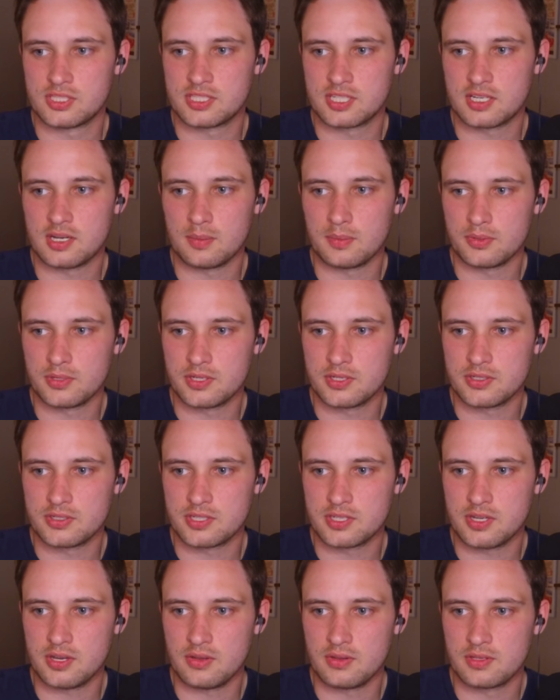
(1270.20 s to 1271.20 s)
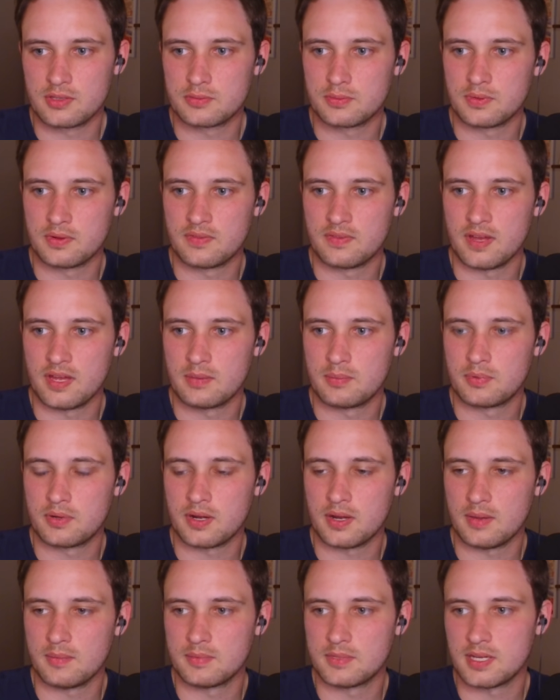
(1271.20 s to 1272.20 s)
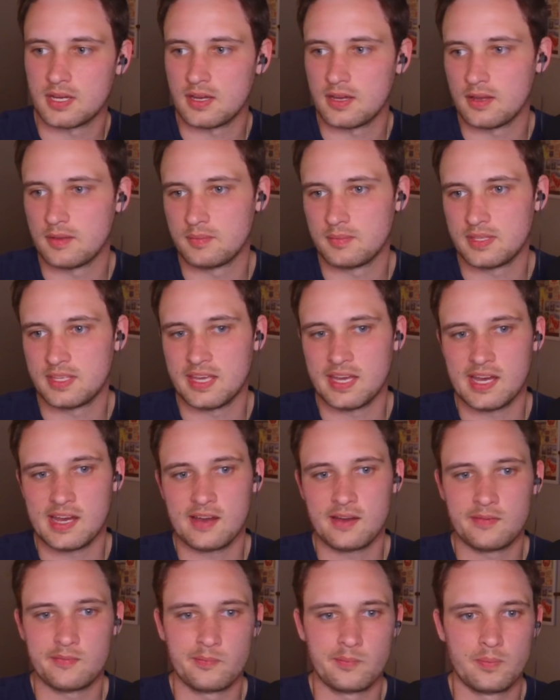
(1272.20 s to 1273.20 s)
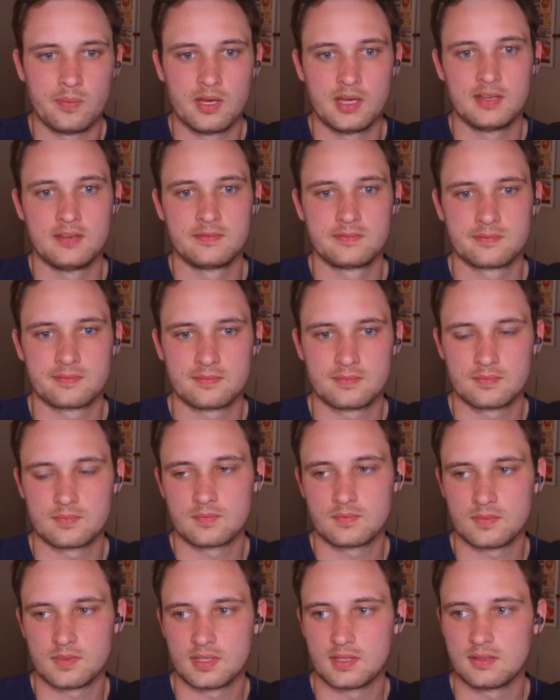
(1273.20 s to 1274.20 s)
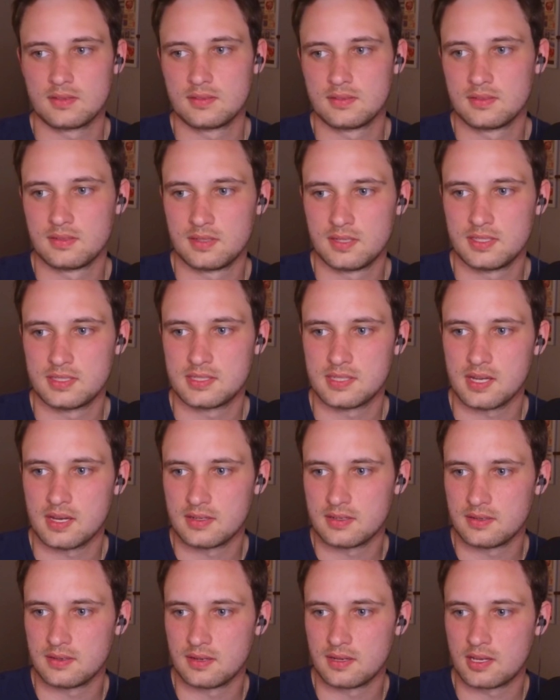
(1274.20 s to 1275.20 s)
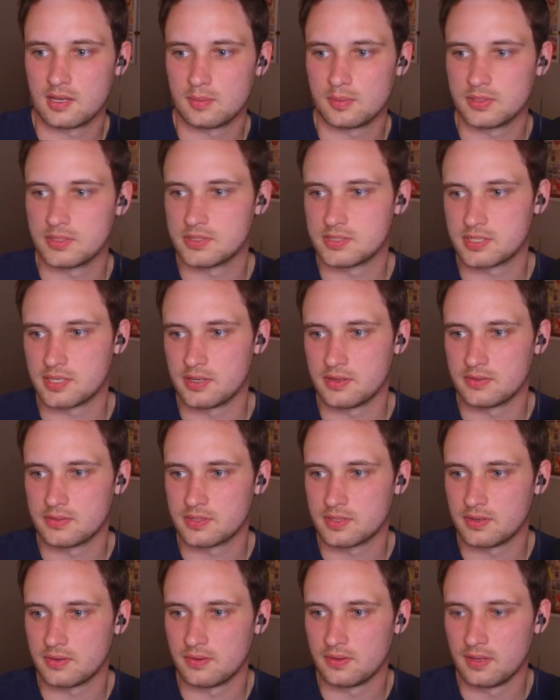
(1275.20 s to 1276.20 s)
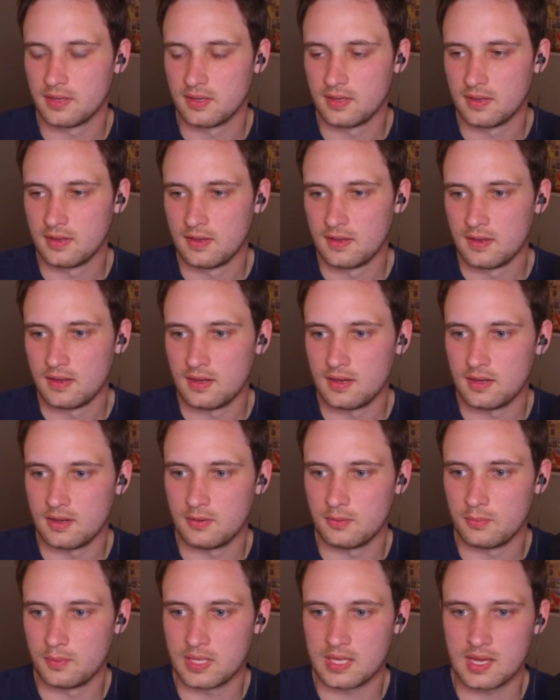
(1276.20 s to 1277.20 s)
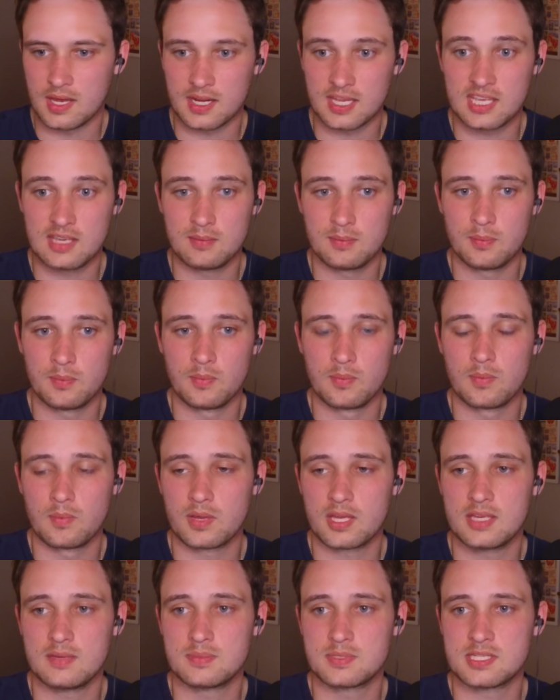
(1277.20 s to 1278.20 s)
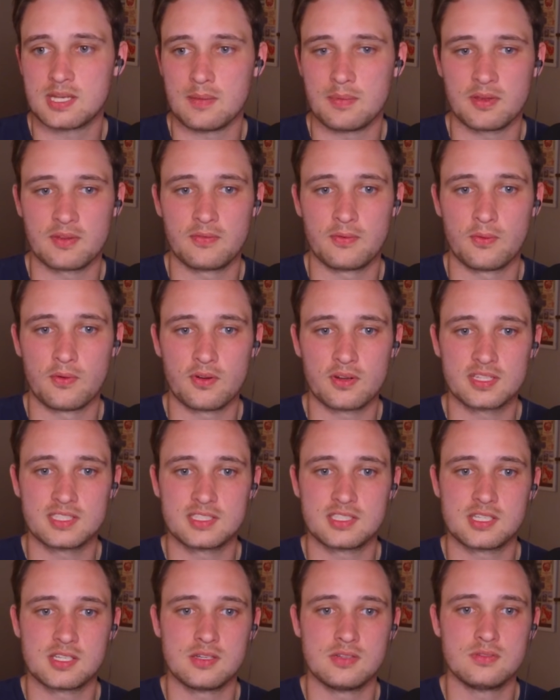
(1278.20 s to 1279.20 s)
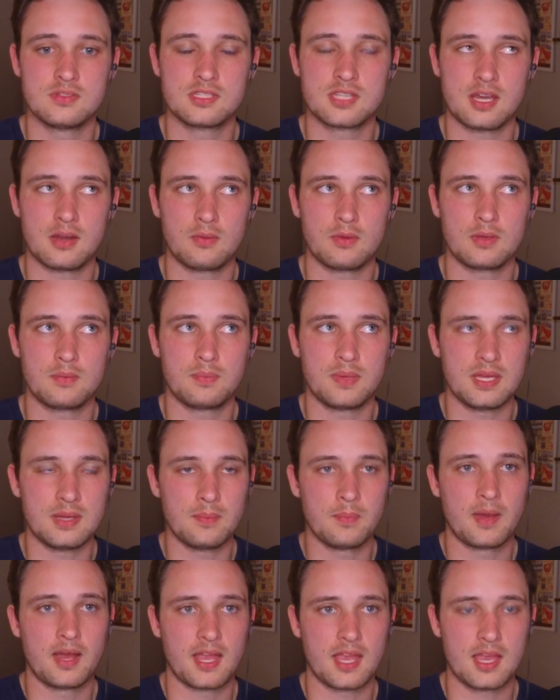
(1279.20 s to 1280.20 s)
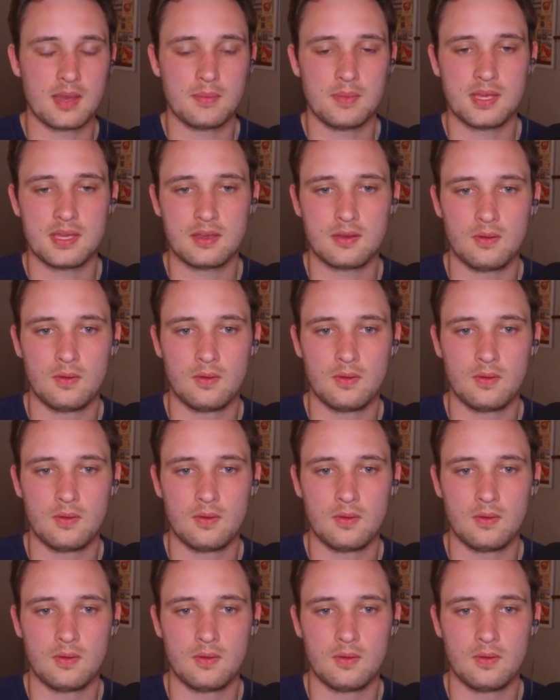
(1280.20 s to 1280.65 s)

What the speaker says: a couple years ago, this would have had prime time. Yeah, but it's not a couple years ago. So we got to keep stepping forward. It's huge that we beat Miami.